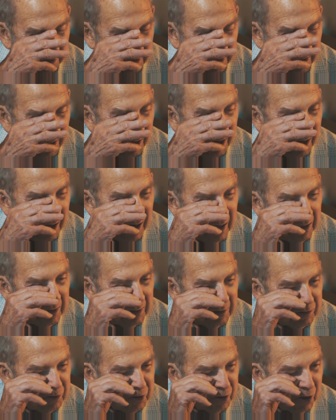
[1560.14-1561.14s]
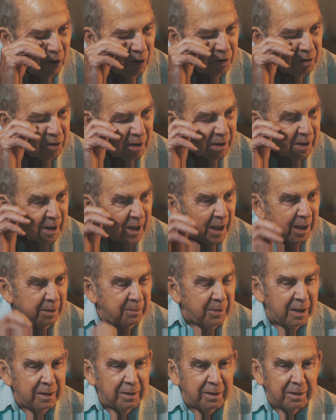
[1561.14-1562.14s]
All right, the sergeant
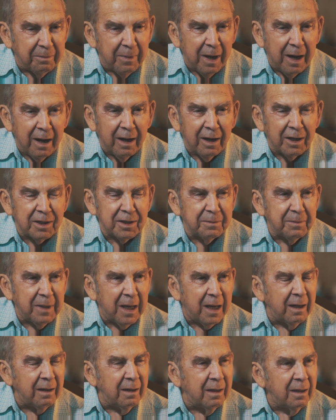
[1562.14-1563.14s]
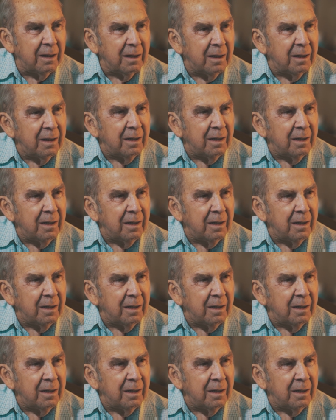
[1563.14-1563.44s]
came into the barracks about